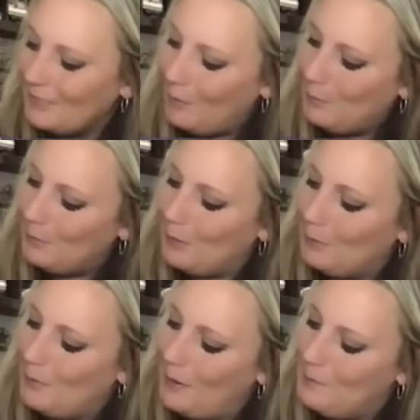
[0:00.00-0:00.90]
I'm going to
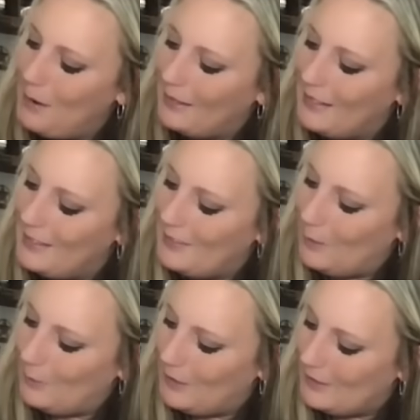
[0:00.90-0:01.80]
put mine back in
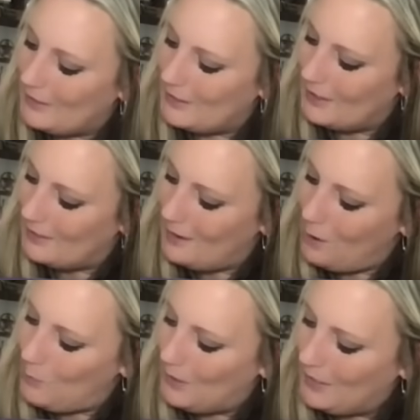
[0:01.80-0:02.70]
there because
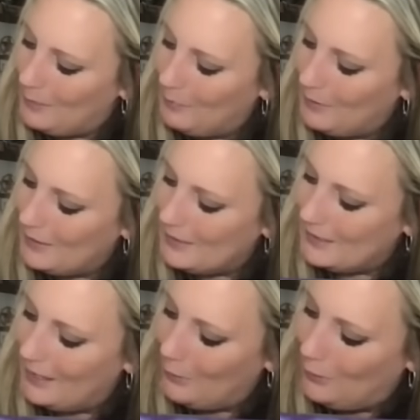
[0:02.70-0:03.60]
I want to keep this
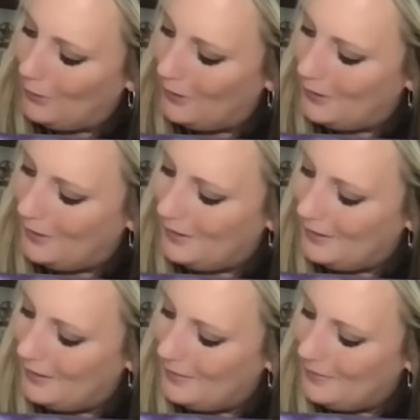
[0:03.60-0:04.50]
together.
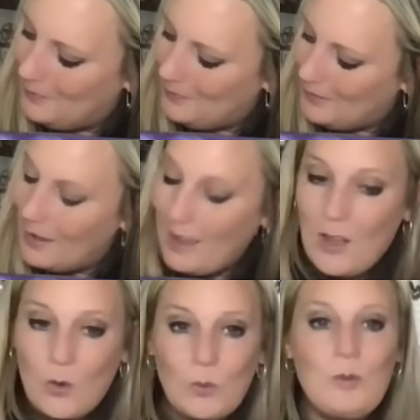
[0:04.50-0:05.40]

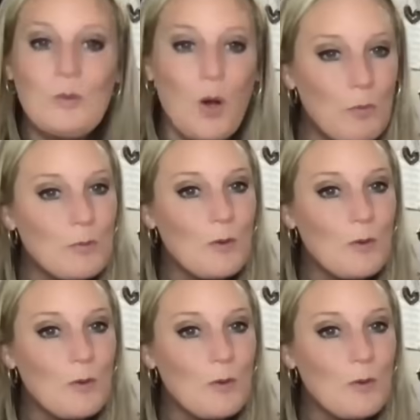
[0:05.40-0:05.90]
We will open